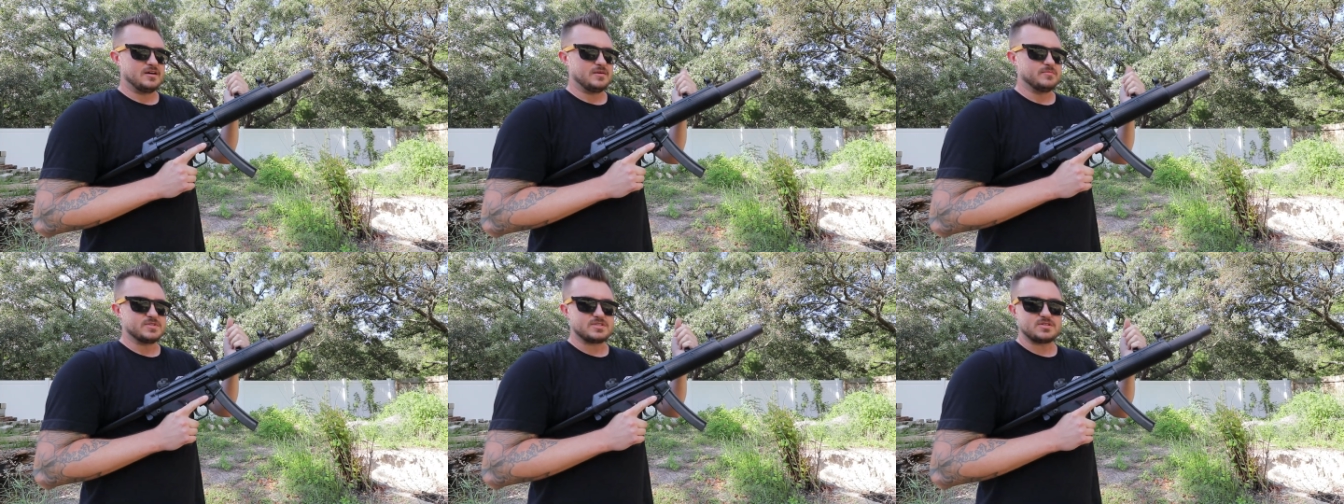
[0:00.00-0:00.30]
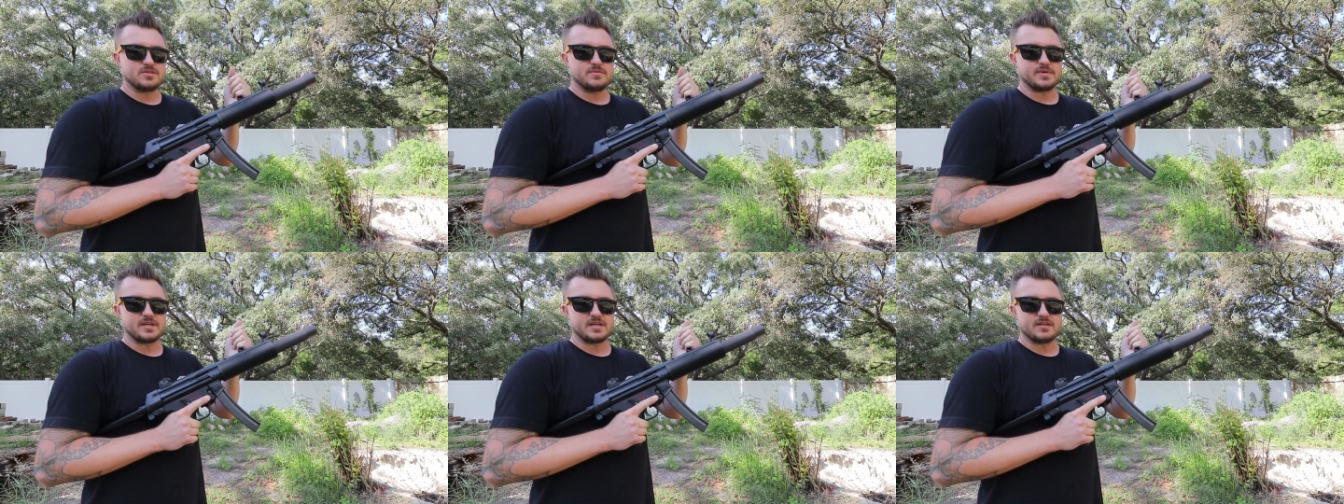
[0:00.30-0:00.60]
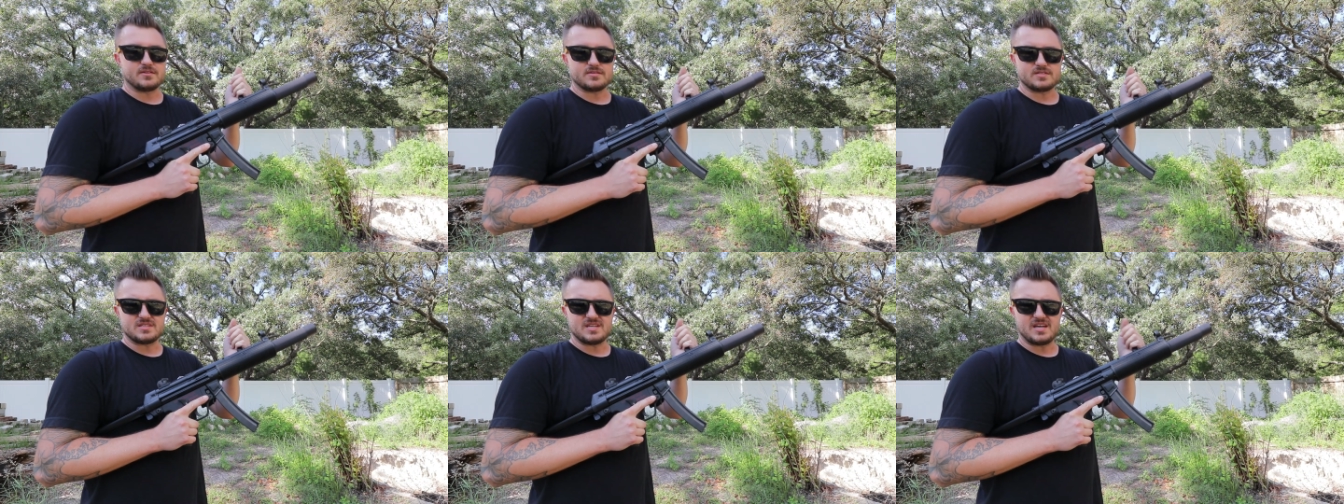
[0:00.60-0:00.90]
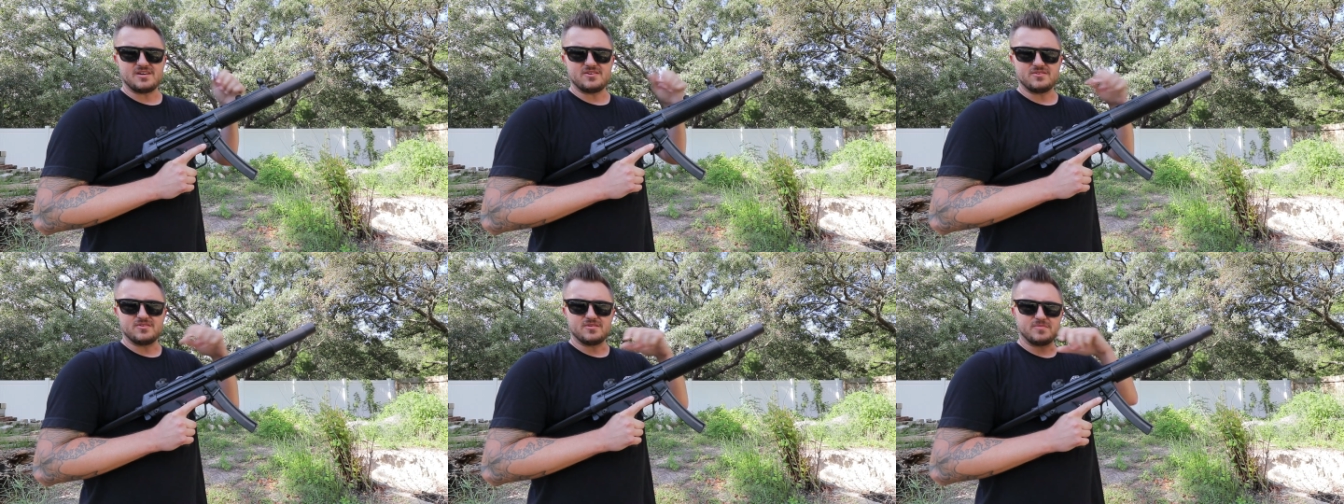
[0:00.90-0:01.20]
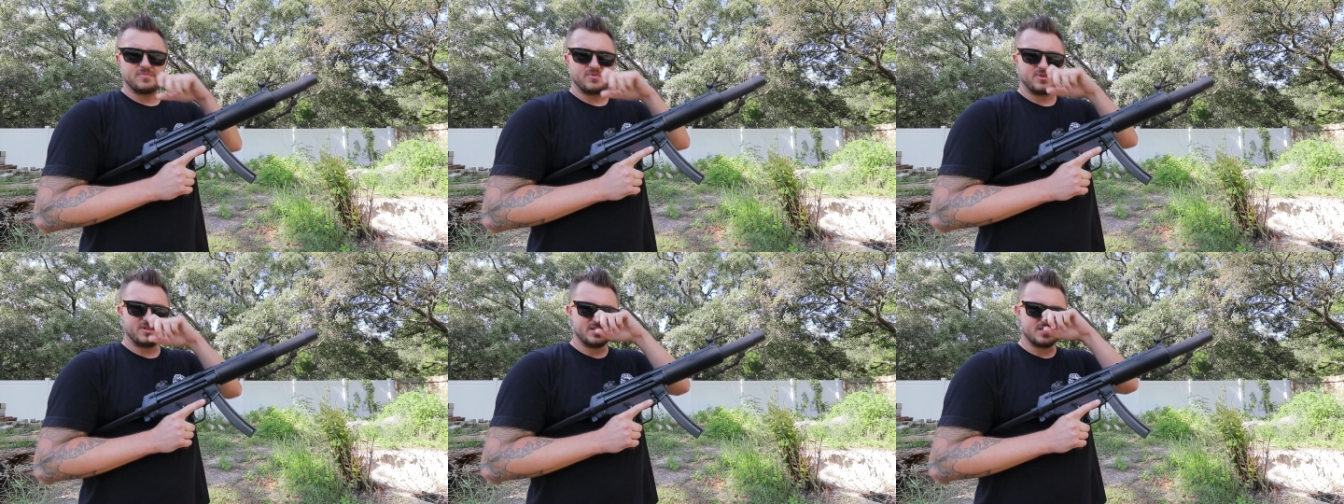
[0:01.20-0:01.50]
I'm assuming it'll
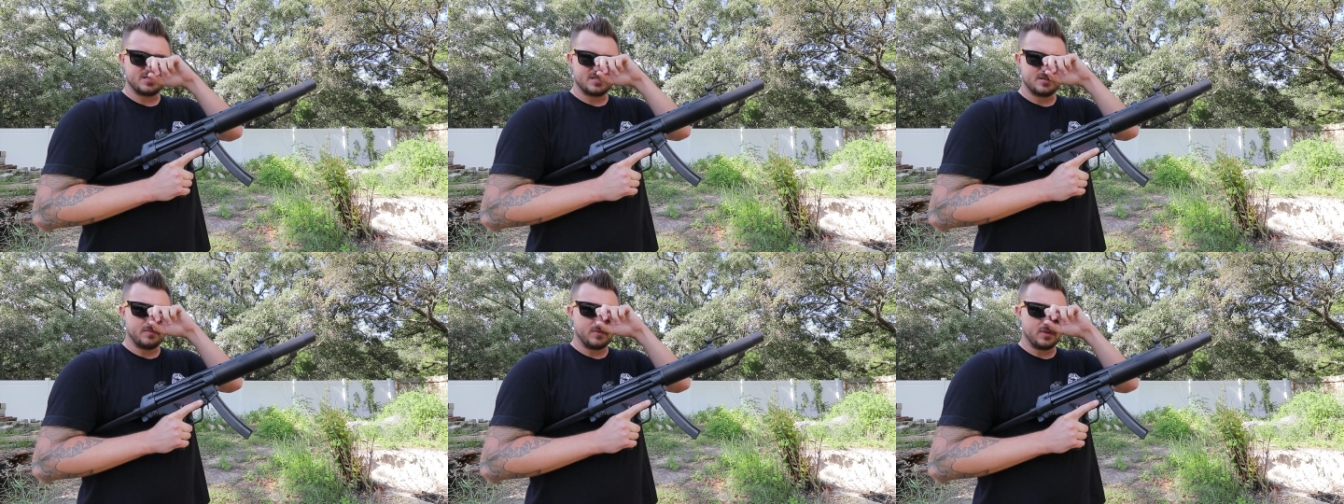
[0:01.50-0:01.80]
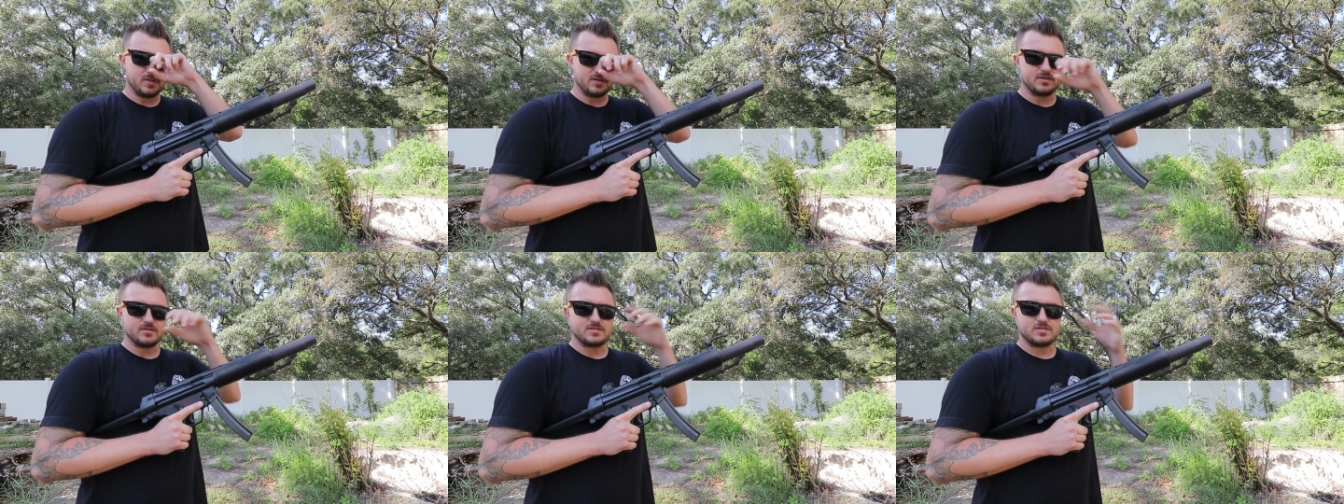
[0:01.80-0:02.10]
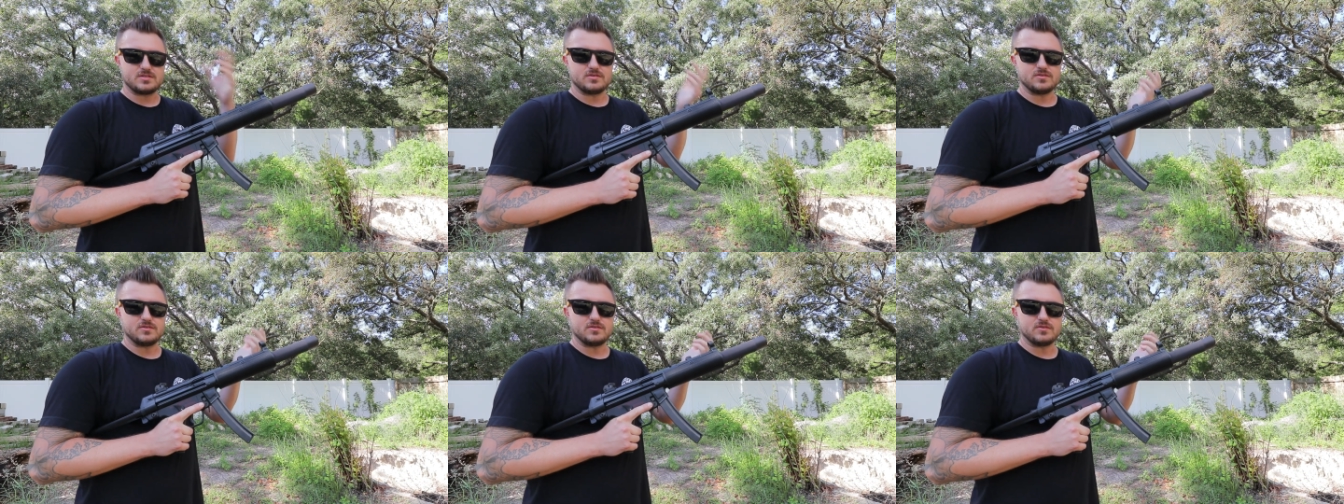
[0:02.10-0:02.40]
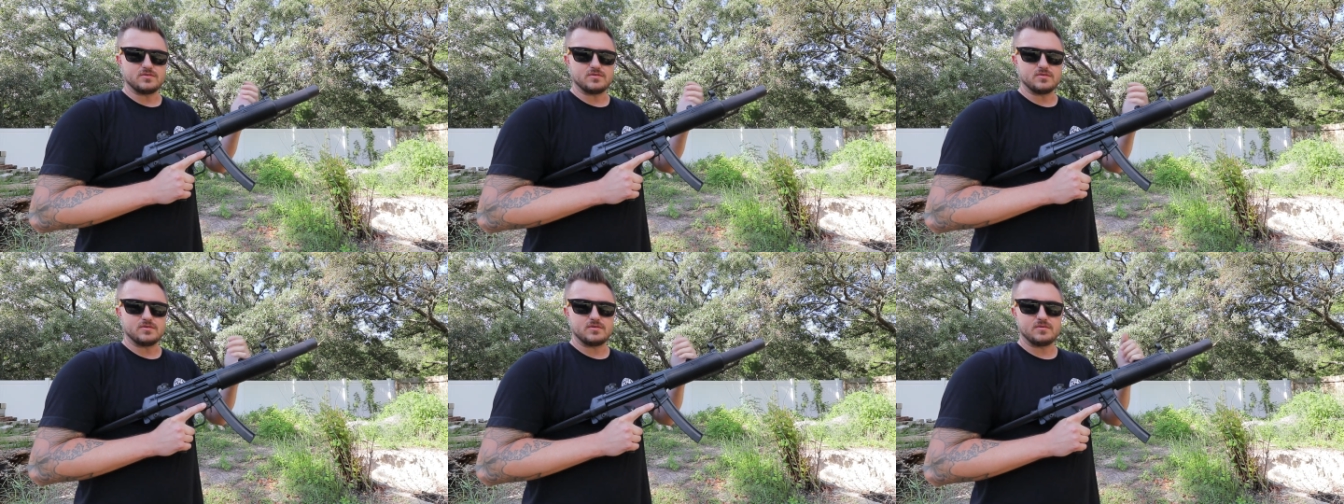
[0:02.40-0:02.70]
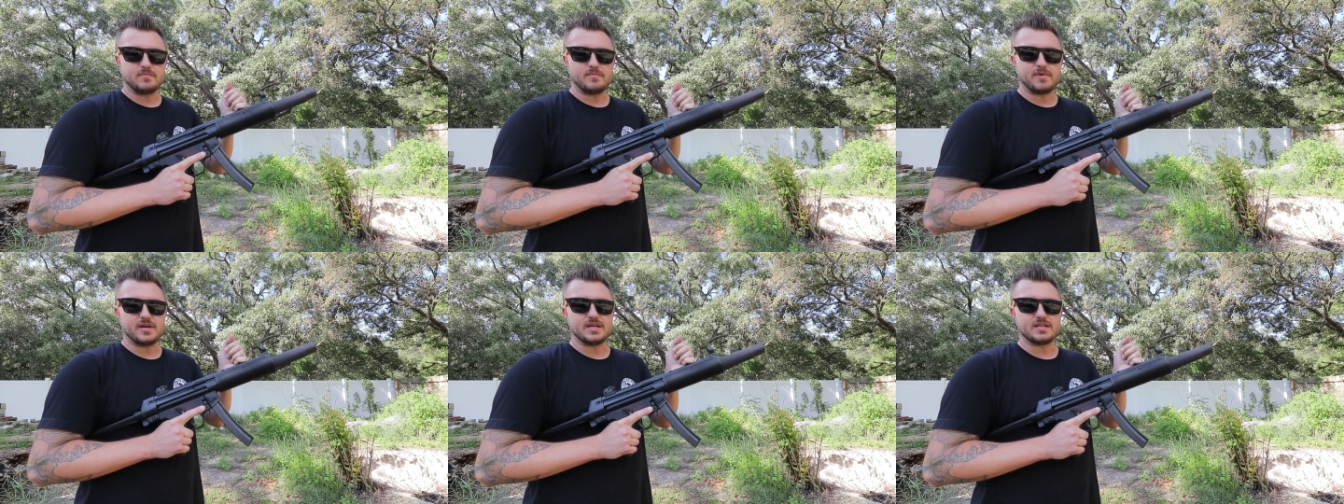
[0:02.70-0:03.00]
sound pretty similar to
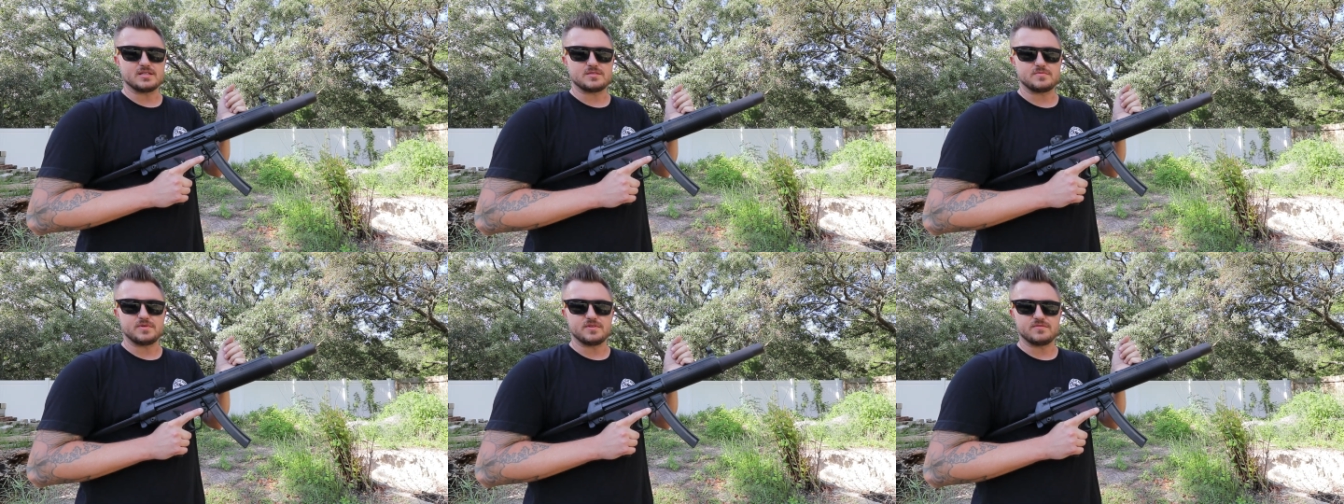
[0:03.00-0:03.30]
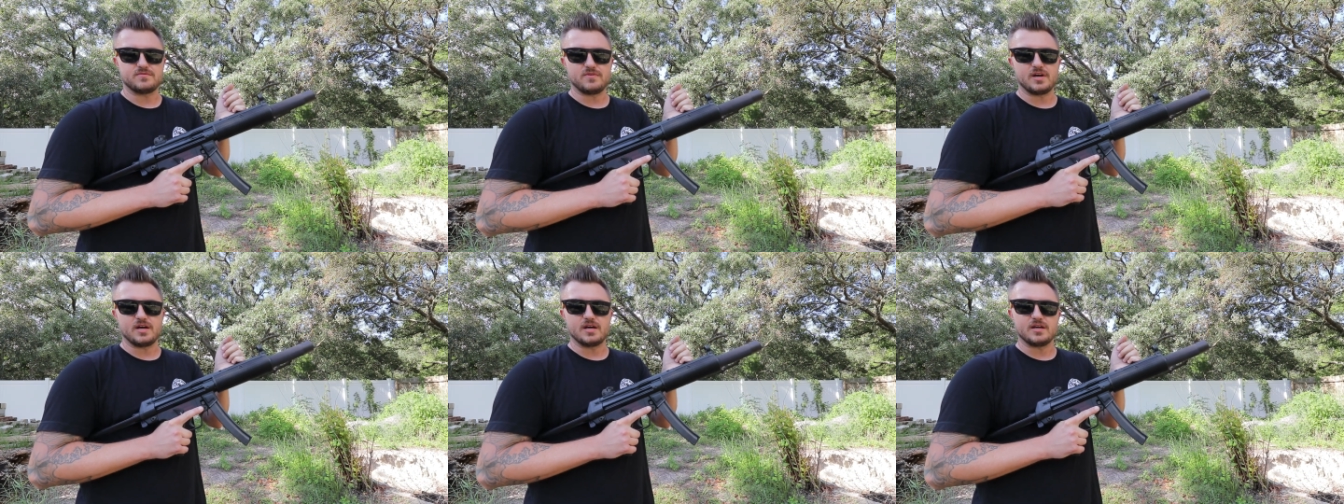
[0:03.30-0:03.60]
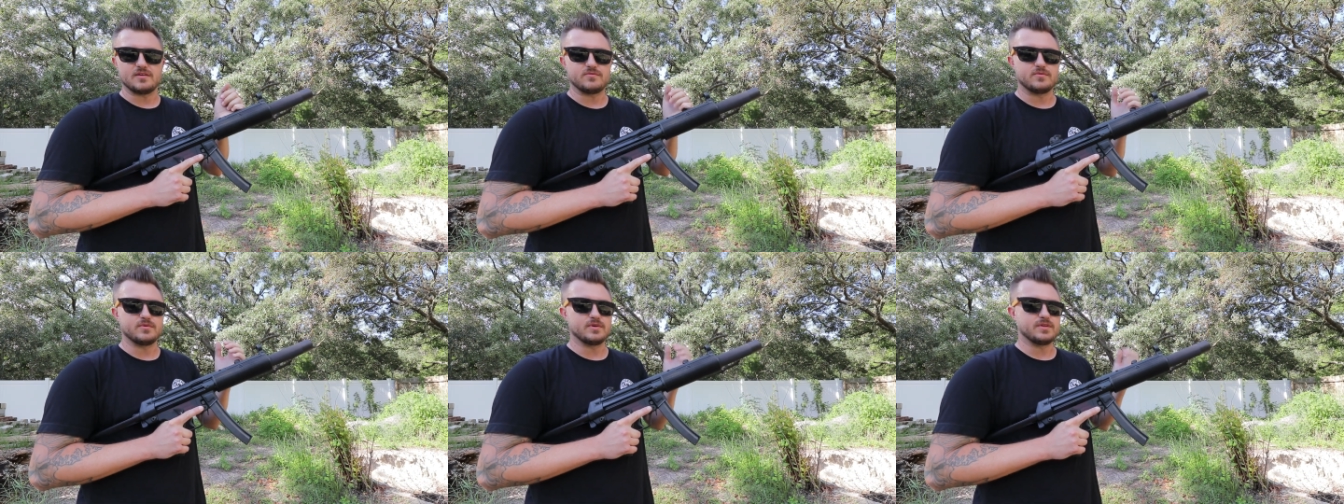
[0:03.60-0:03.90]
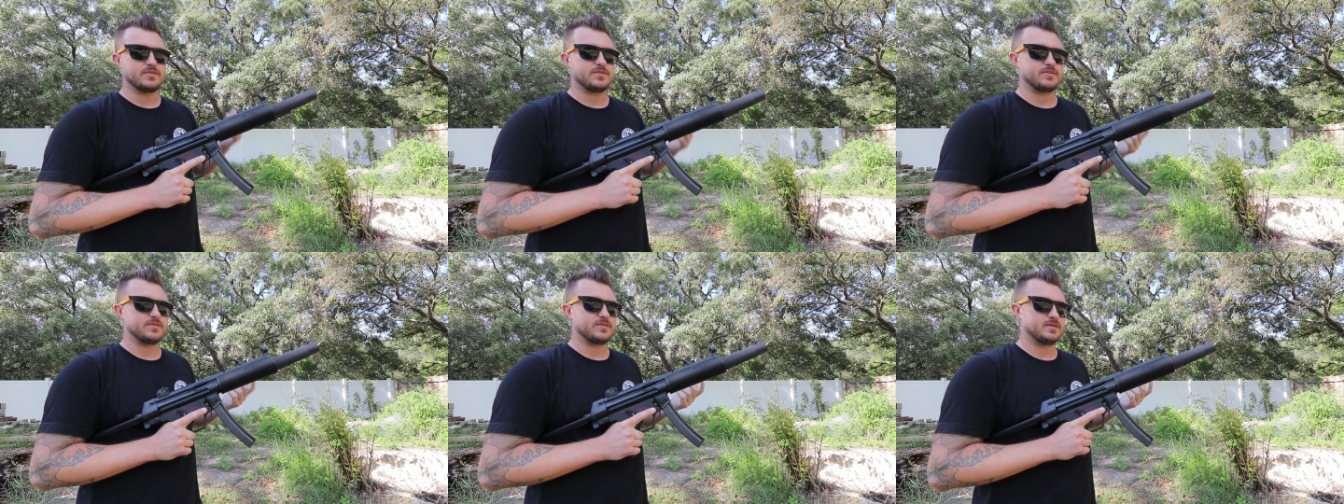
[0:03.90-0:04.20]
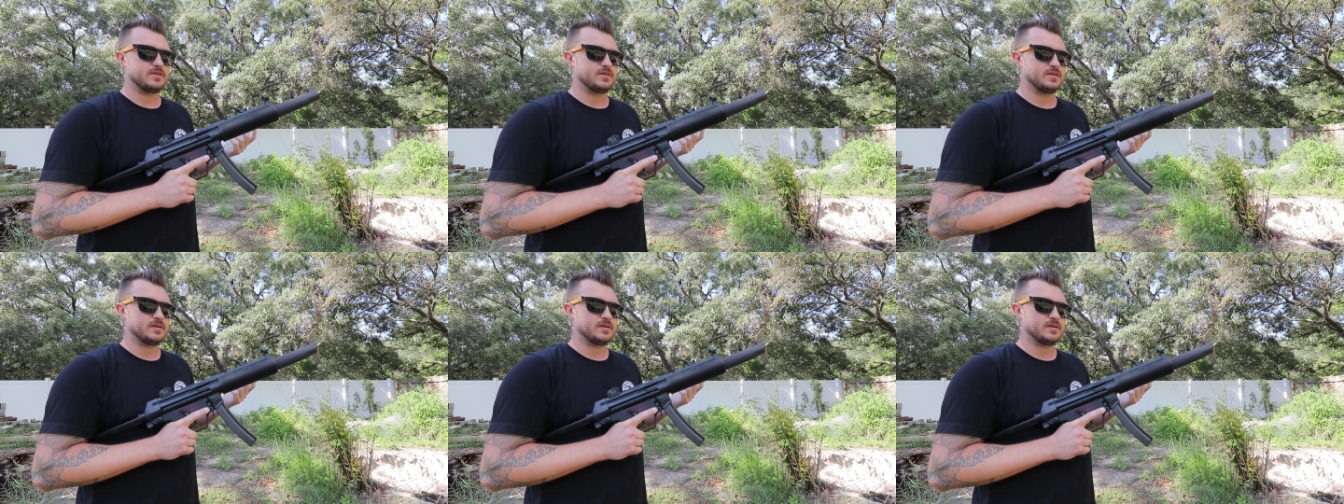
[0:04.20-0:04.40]
my SP5 with